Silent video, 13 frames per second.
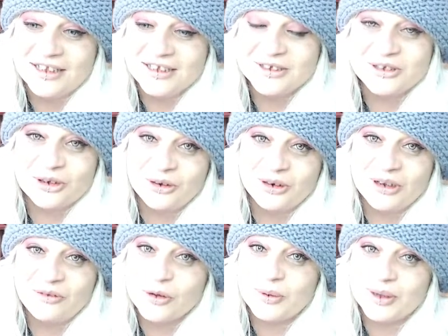So
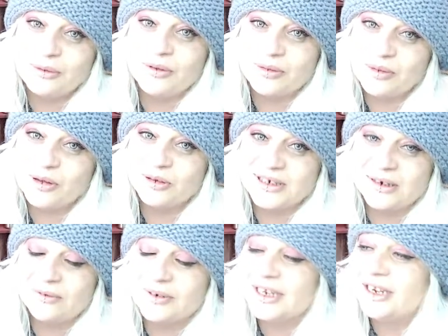if you were here with me all day,
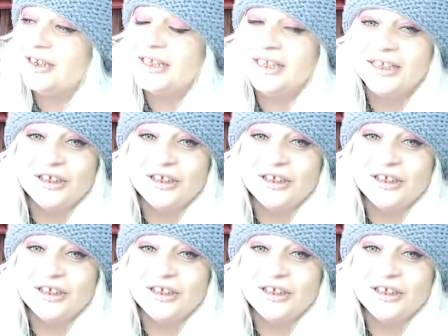every day,